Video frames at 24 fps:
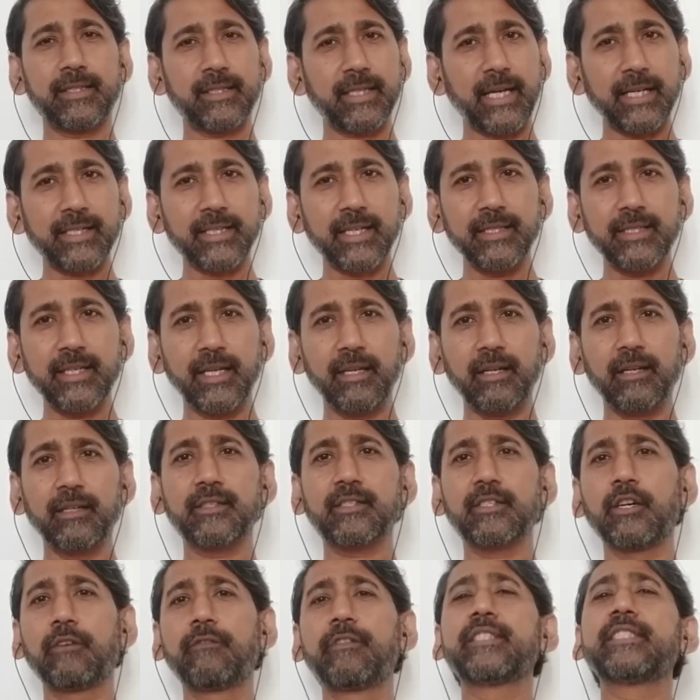Tata dealer
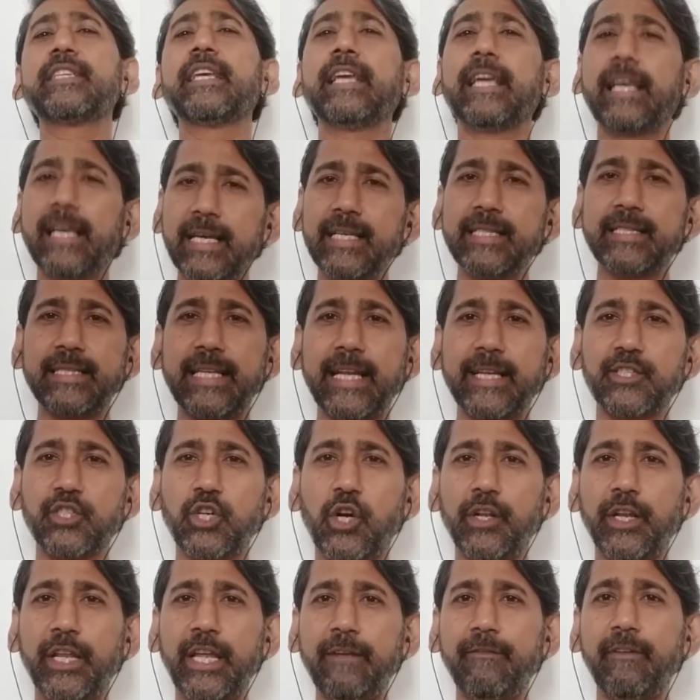servicing his
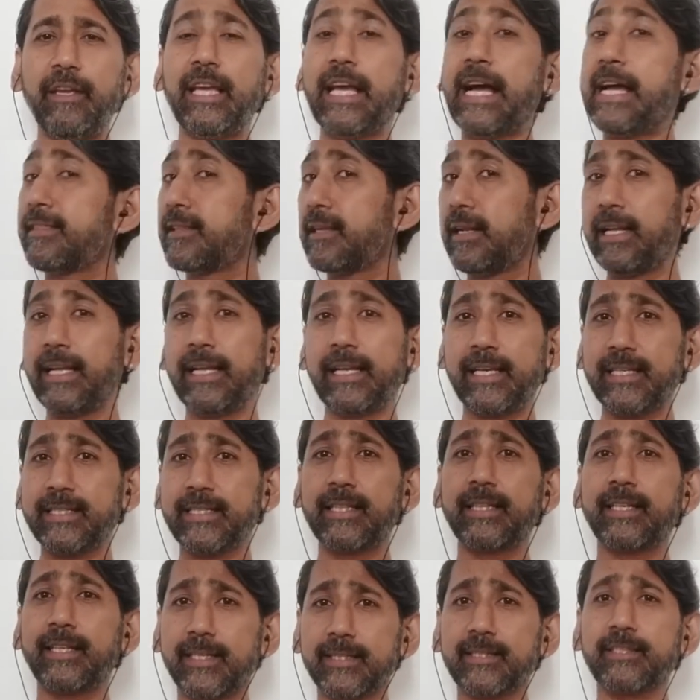Nexon EV, and the link is in
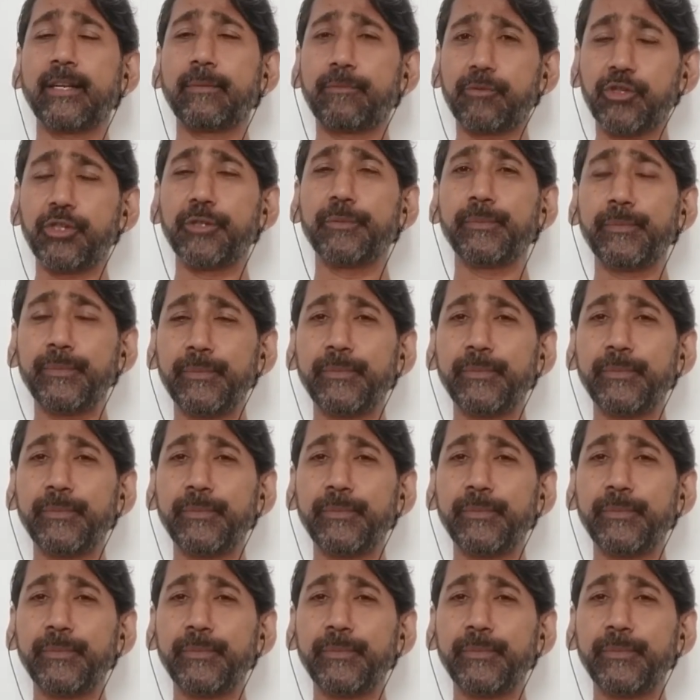the description.